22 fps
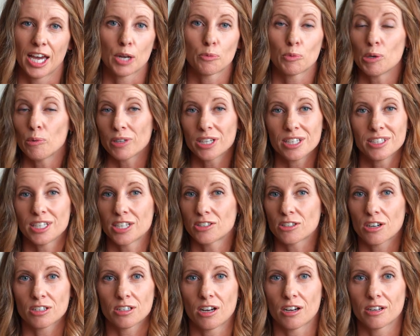And we want to
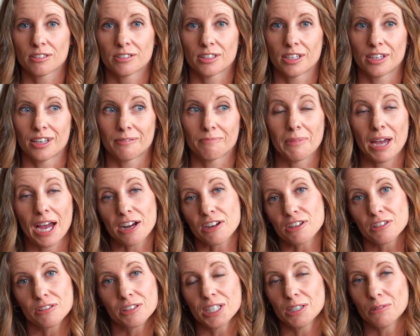teach our dogs that
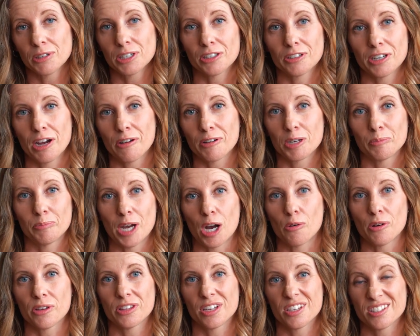actually, when you're out and
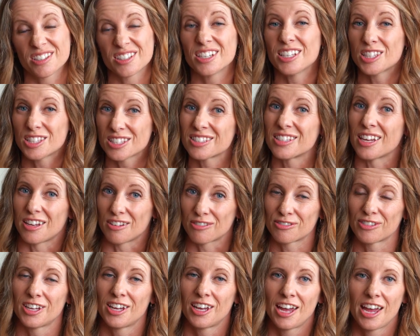about with us, it's
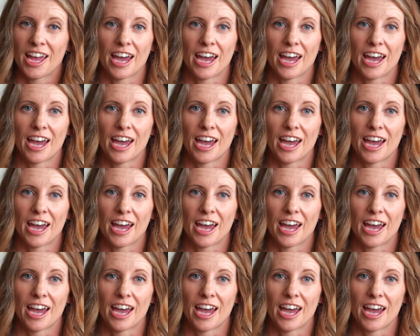safe.